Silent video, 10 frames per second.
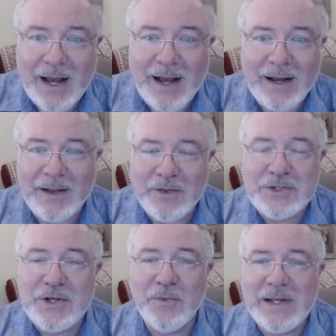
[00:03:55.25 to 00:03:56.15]

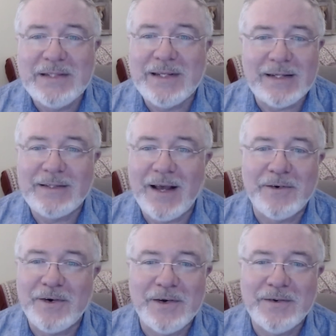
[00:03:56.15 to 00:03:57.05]
There's no reason to
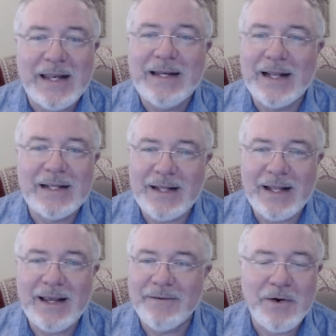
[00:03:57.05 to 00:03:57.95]
suffer
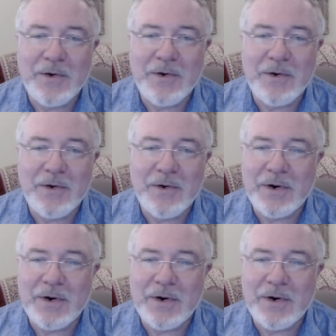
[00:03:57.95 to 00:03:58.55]
needlessly, of course.